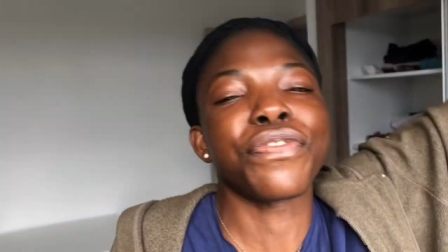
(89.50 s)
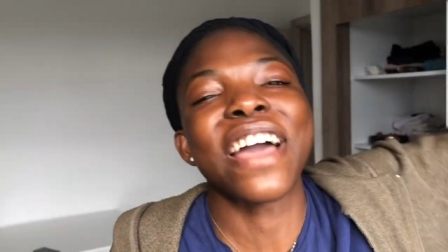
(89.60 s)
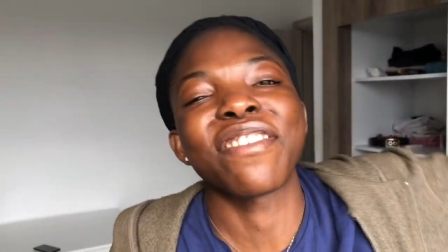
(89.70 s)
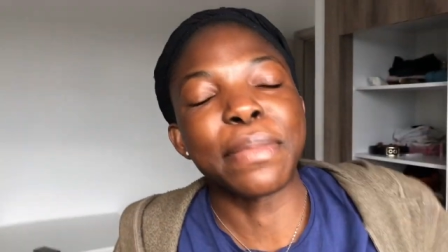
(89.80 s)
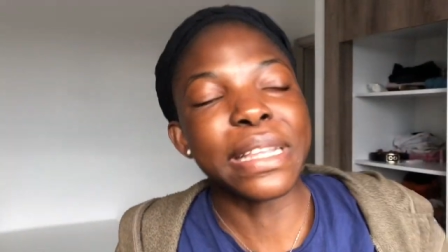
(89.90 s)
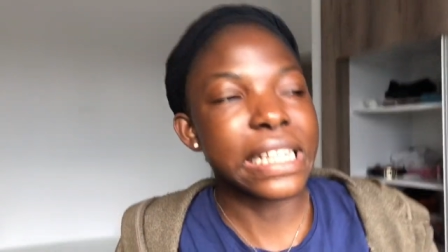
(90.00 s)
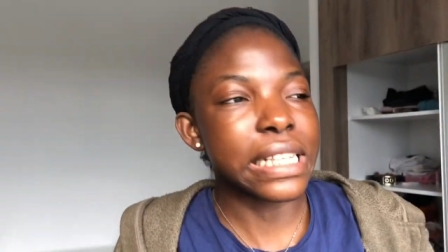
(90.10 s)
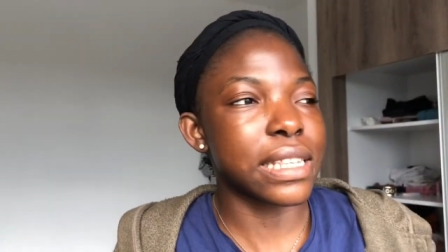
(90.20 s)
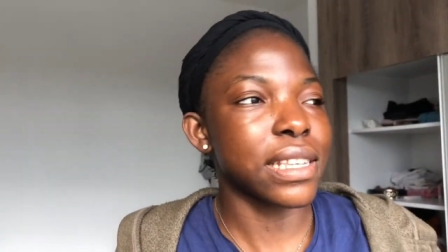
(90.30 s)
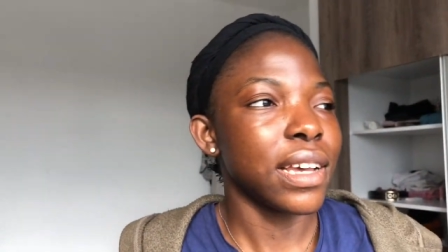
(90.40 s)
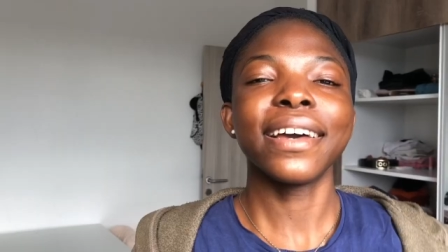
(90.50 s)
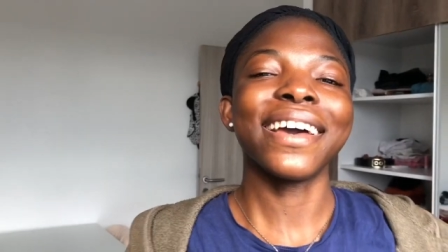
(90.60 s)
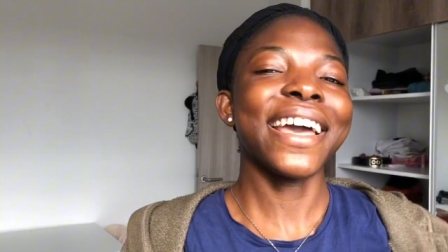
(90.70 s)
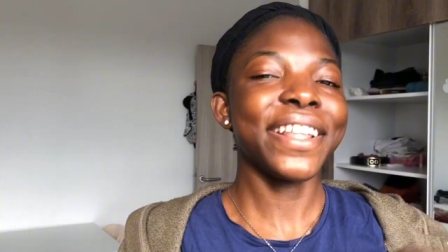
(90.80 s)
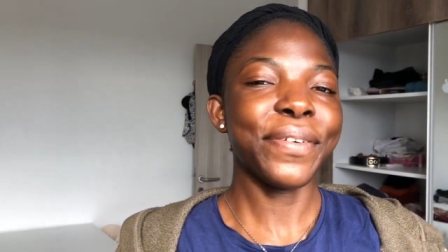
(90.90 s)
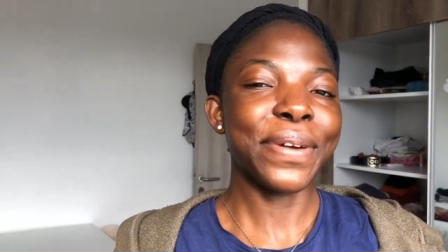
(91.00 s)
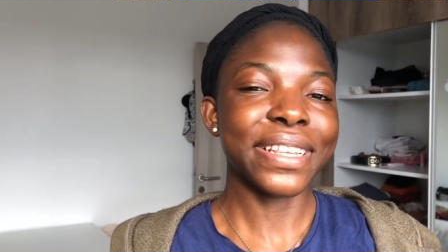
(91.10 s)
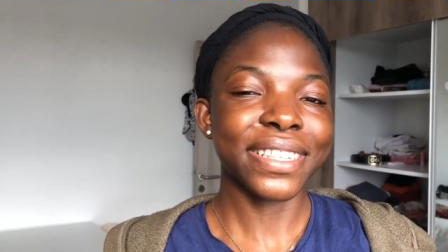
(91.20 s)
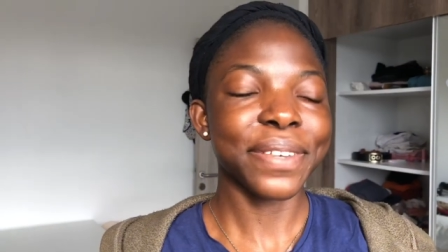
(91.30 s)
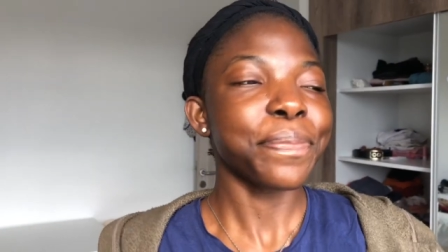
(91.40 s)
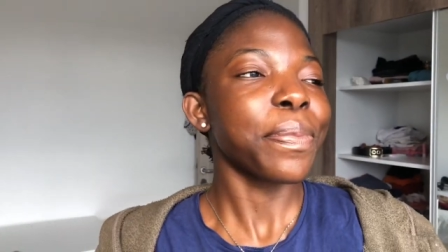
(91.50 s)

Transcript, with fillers: five minutes. Anyways,